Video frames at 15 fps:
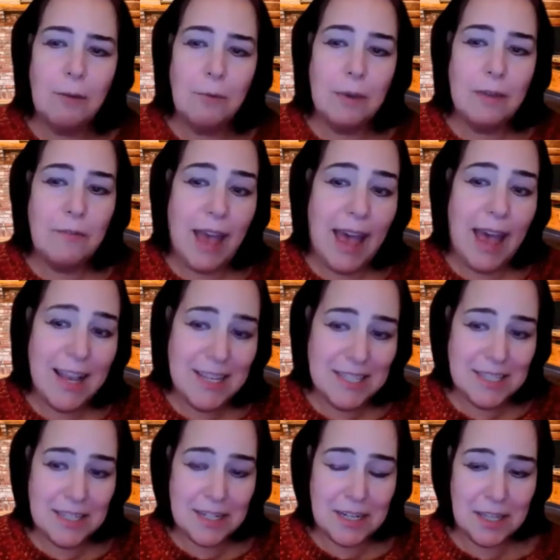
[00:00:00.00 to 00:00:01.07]
we've
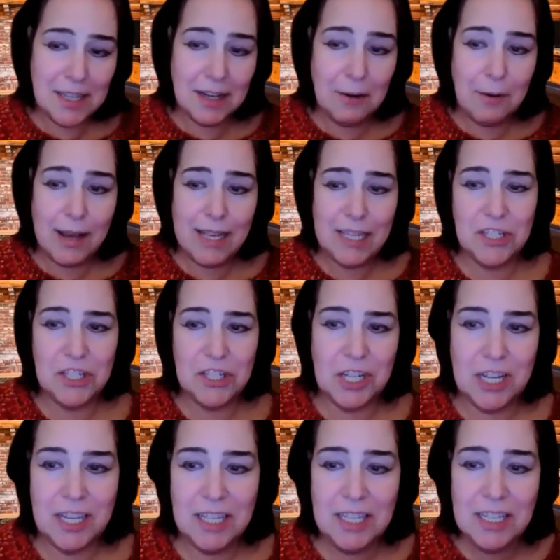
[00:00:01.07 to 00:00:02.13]
asked the
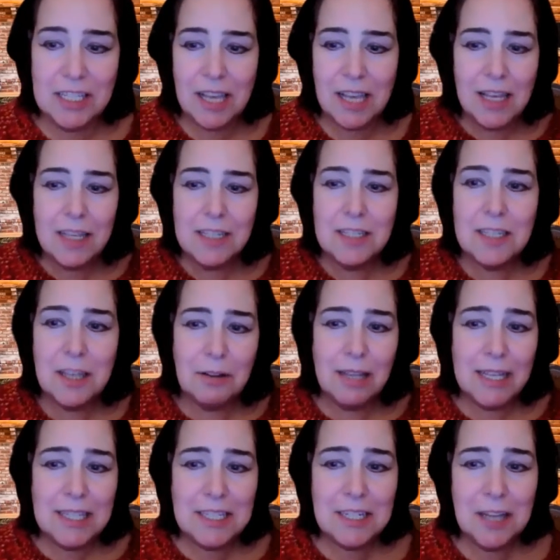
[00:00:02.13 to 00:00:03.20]
questions. So
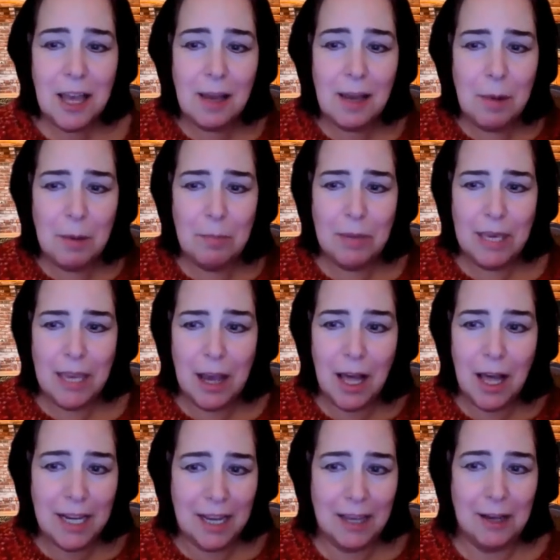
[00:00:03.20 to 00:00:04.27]
let's talk about
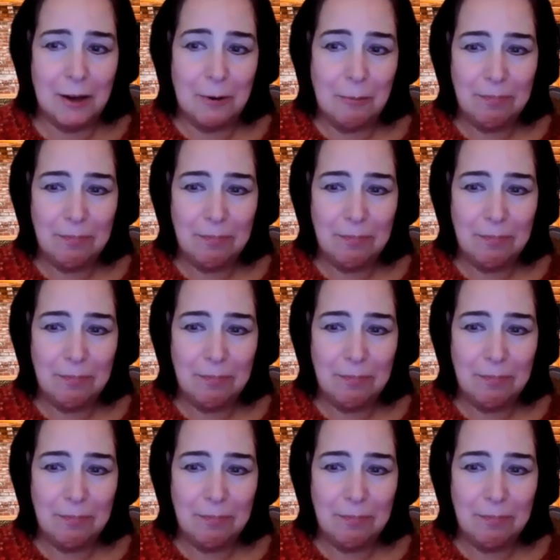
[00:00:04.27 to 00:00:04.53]
B-Audio.